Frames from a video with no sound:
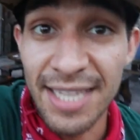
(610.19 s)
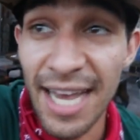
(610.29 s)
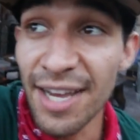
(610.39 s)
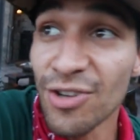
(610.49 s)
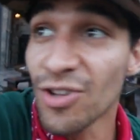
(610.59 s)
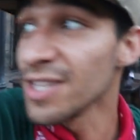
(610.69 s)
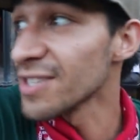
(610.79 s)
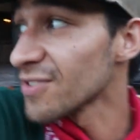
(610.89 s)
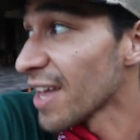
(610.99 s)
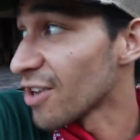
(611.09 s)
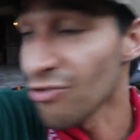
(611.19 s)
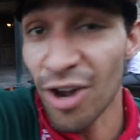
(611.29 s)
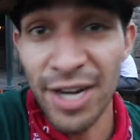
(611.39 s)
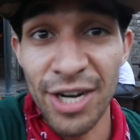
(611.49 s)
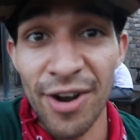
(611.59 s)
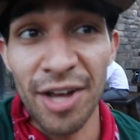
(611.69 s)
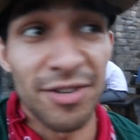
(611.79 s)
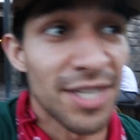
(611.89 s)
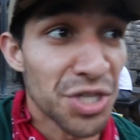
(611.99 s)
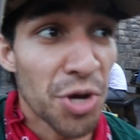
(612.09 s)
Daniel is like running
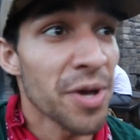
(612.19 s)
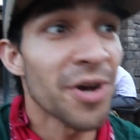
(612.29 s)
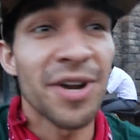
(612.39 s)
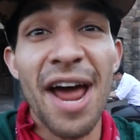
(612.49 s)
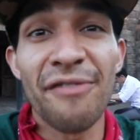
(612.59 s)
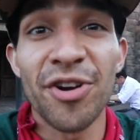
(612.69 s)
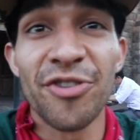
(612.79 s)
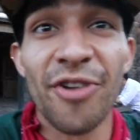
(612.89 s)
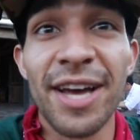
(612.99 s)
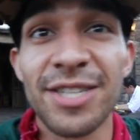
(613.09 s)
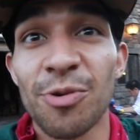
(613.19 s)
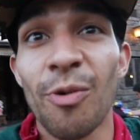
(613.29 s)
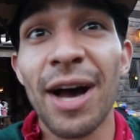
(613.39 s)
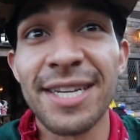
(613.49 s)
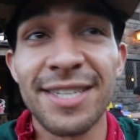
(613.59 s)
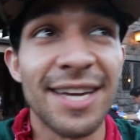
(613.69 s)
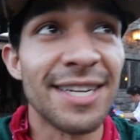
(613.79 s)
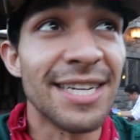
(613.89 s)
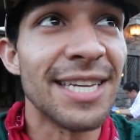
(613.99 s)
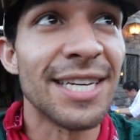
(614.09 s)
around. He's going on every ride twice
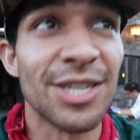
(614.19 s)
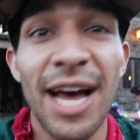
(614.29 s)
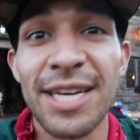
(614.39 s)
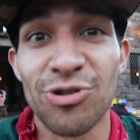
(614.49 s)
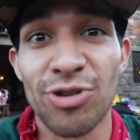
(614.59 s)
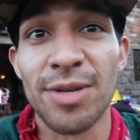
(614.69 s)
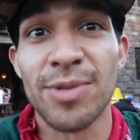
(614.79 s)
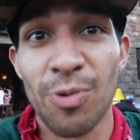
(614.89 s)
and eating ice cream